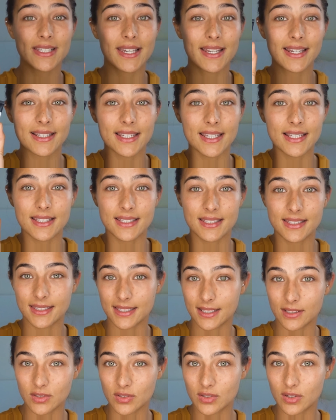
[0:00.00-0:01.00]
get it in these
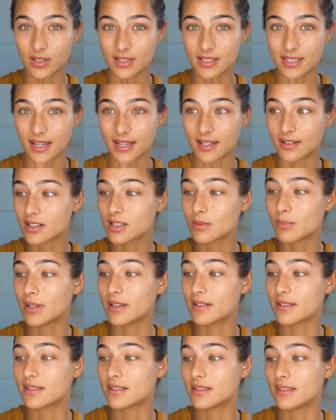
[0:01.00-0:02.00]
little containers
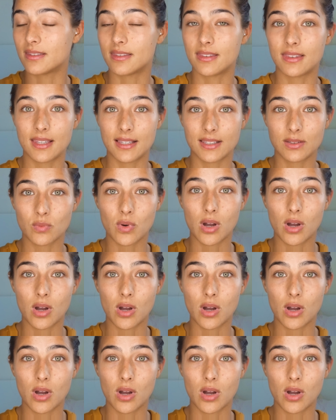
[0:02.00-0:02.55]
because this